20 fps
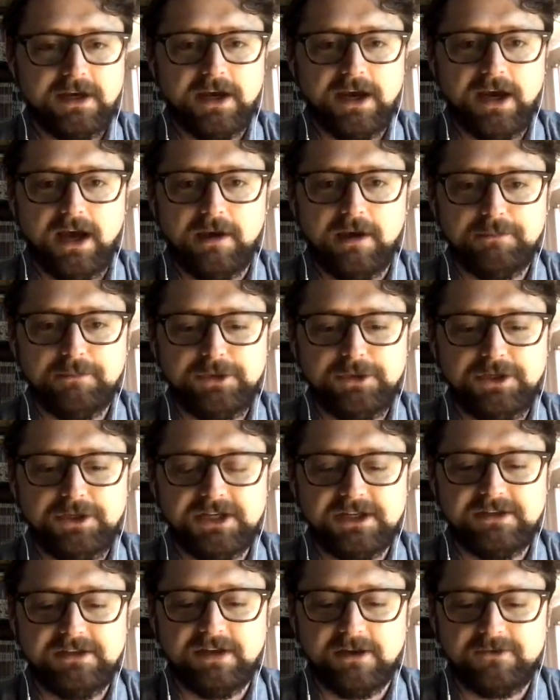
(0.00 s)
you can
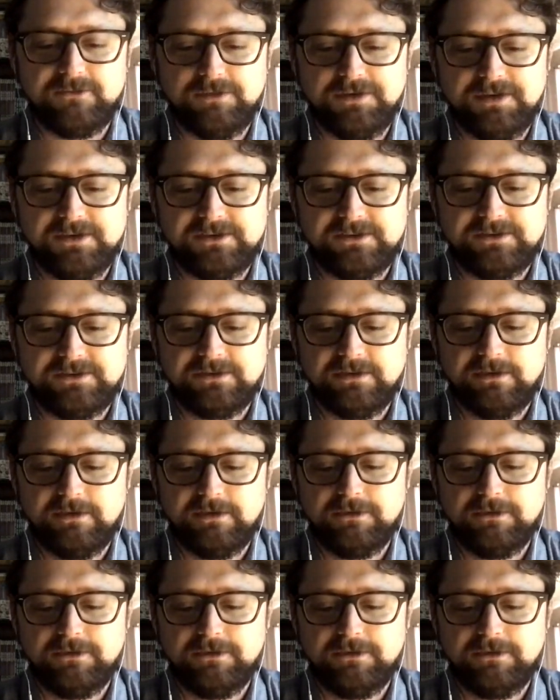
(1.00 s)
get in touch with us